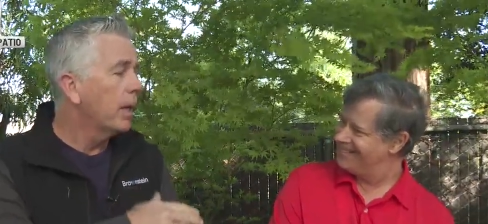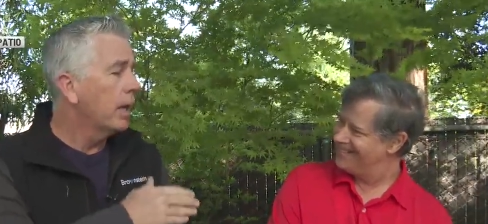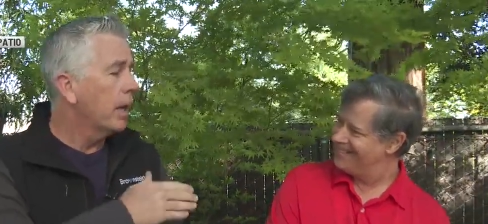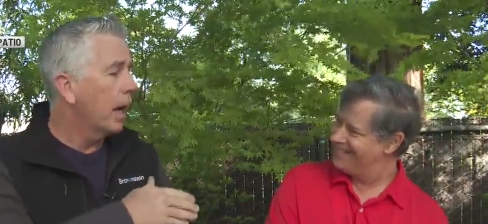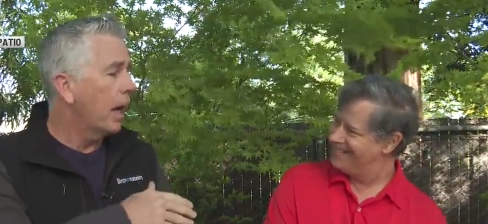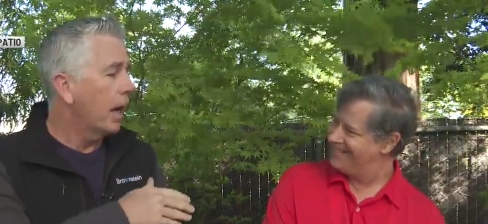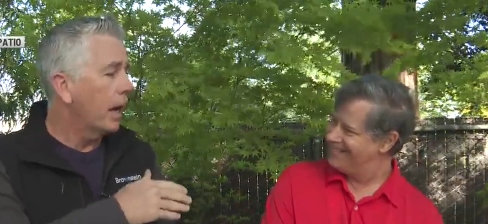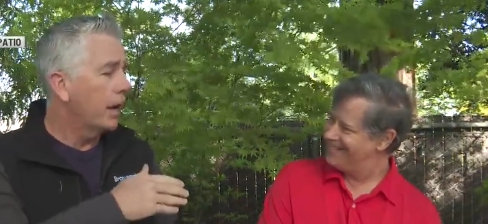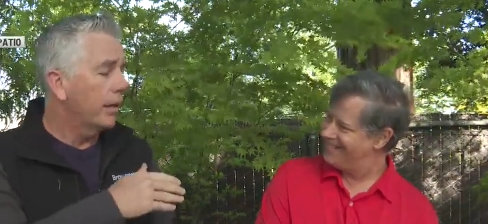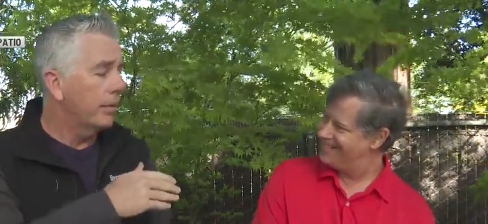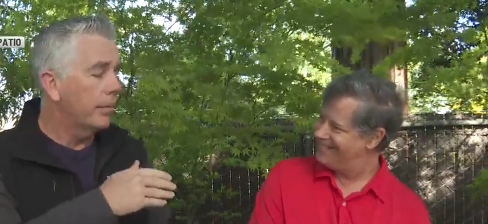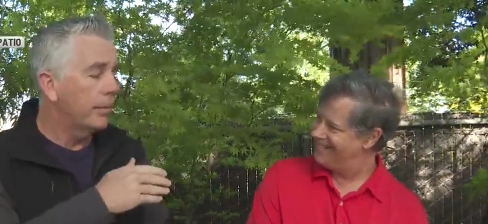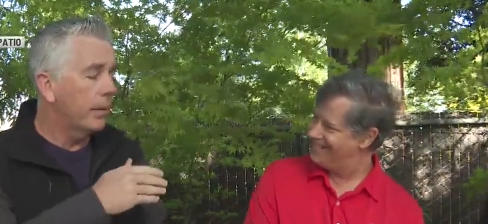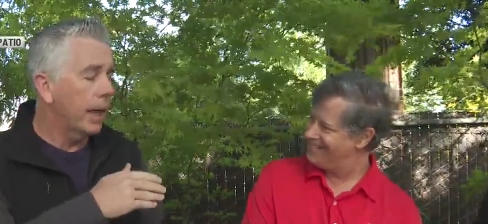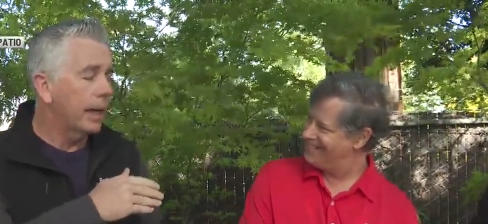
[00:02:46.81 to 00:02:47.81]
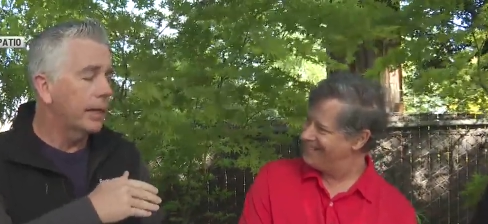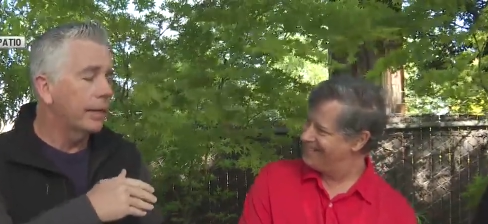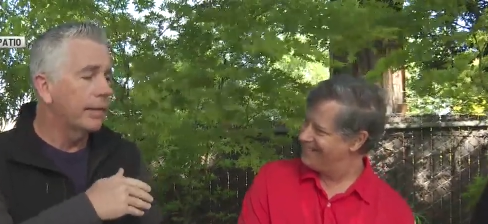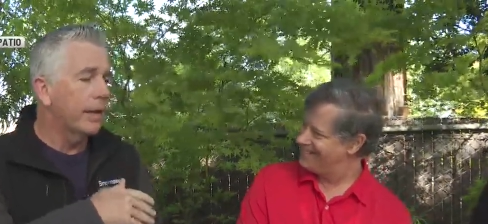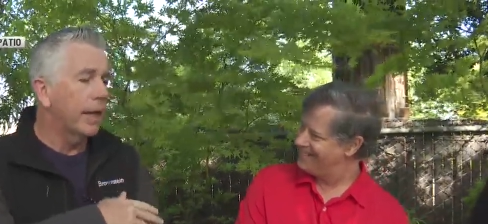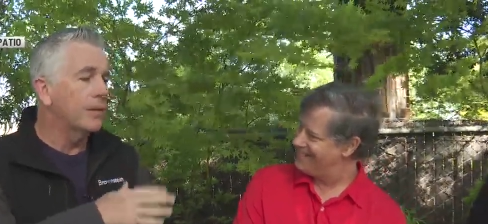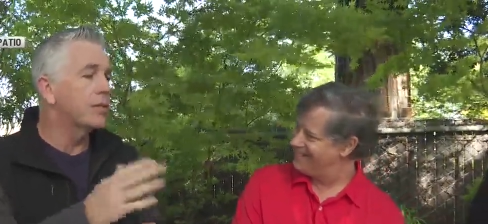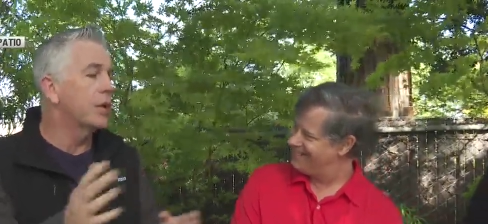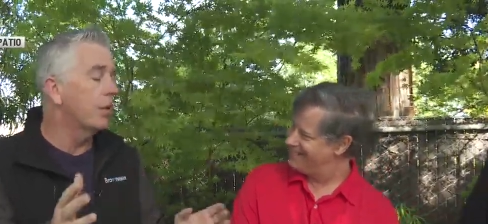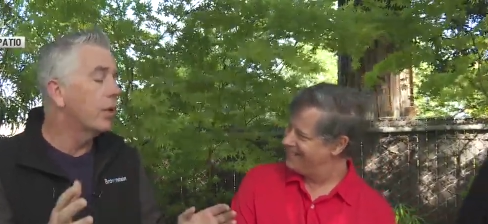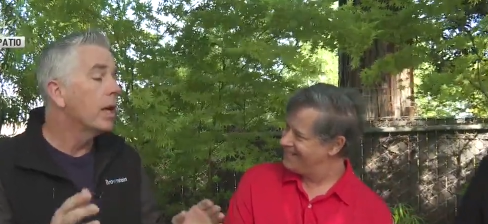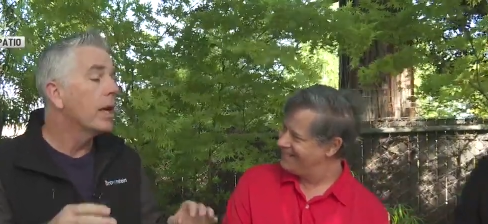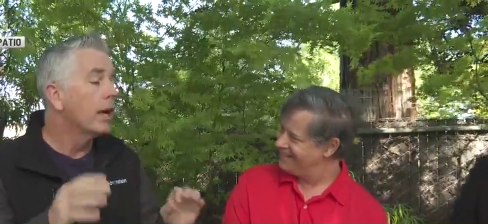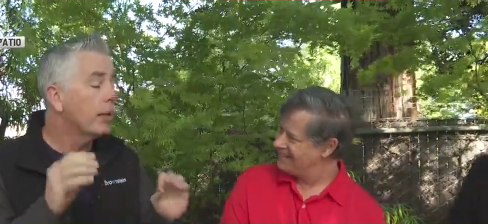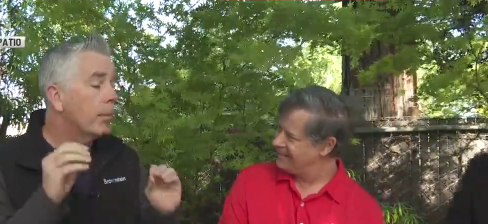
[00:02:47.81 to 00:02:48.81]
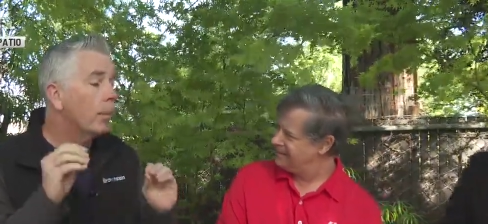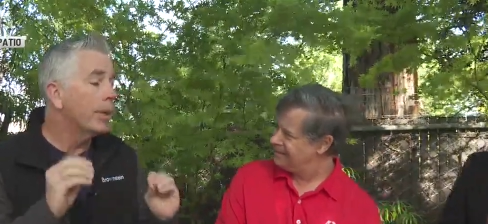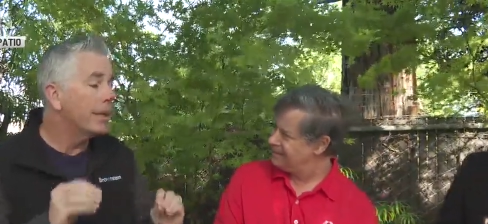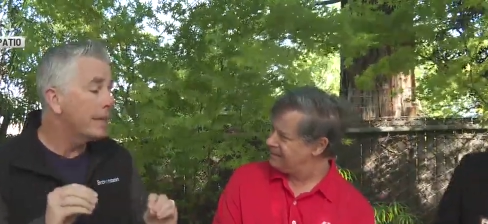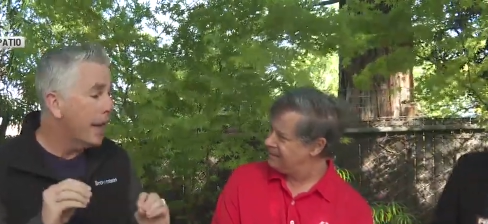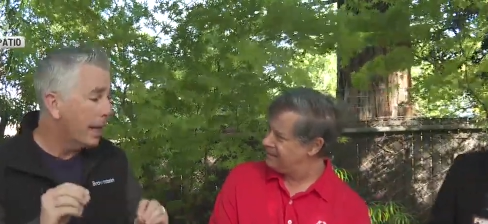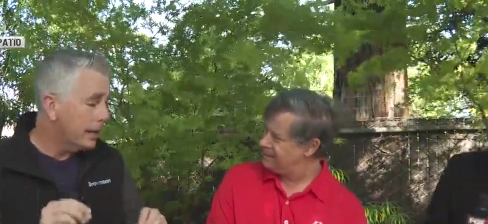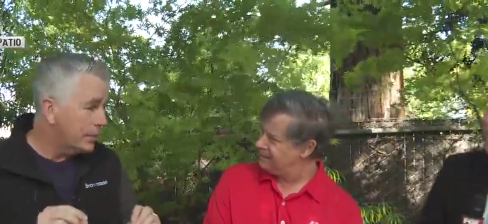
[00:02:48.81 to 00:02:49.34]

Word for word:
Speaker 1: Right uh, and and so we did not